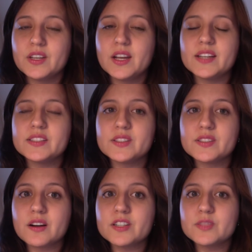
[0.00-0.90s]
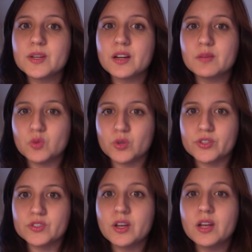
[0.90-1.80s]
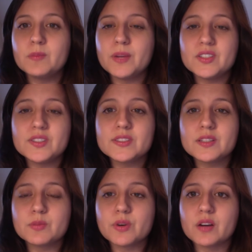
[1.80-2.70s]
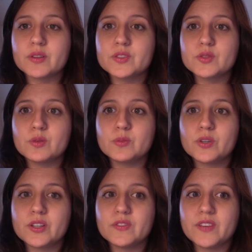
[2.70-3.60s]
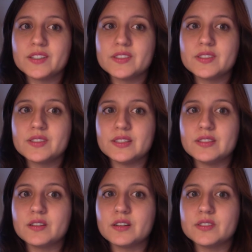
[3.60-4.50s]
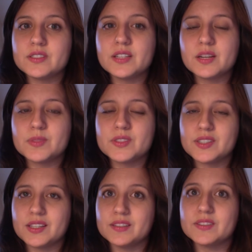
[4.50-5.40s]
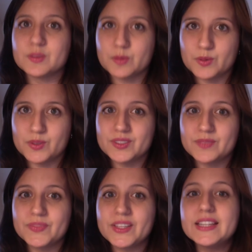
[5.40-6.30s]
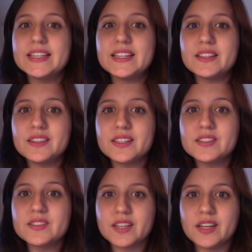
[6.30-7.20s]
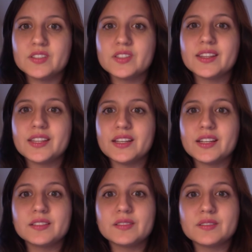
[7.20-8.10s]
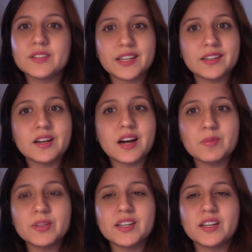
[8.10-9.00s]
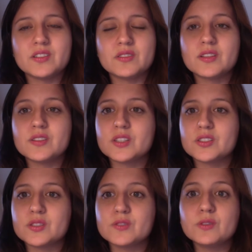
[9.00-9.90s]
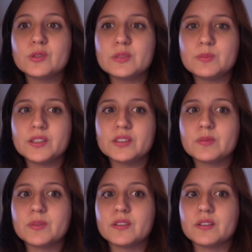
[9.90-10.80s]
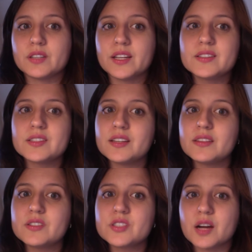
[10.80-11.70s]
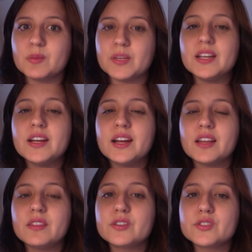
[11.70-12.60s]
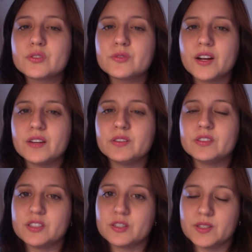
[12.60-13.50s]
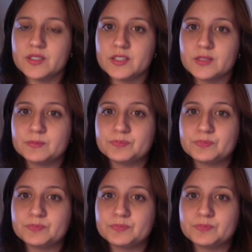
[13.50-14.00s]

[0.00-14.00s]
As the scars become worse, patients can progress to a more advanced disease called decompensated cirrhosis. In this stage, they can get complications such as fluid buildup in their legs and their tummy, and their survival decreases.